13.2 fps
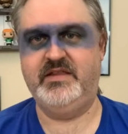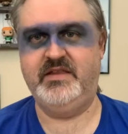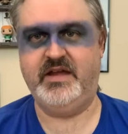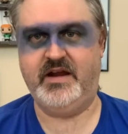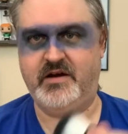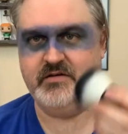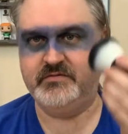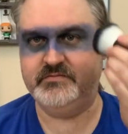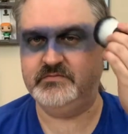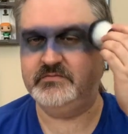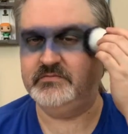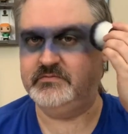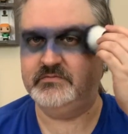in there,
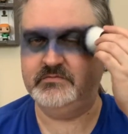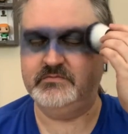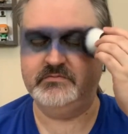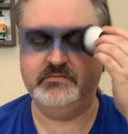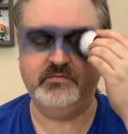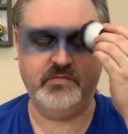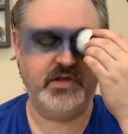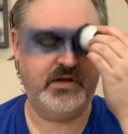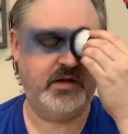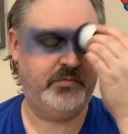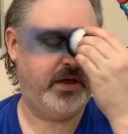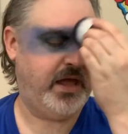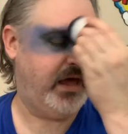and
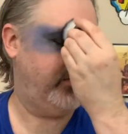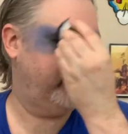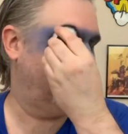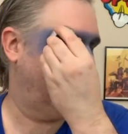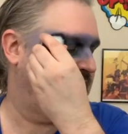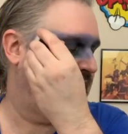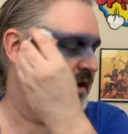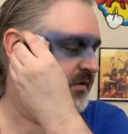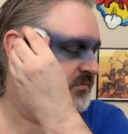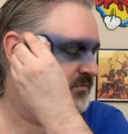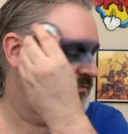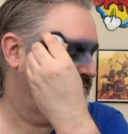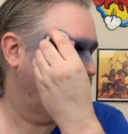I powder it on,
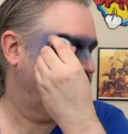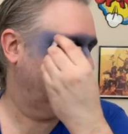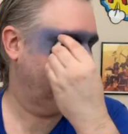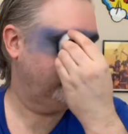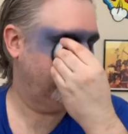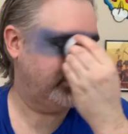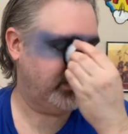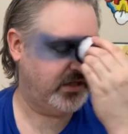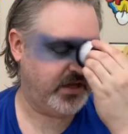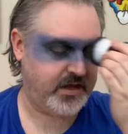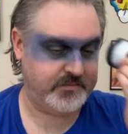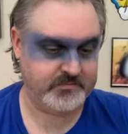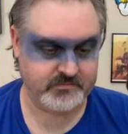just like
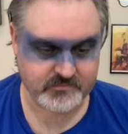that.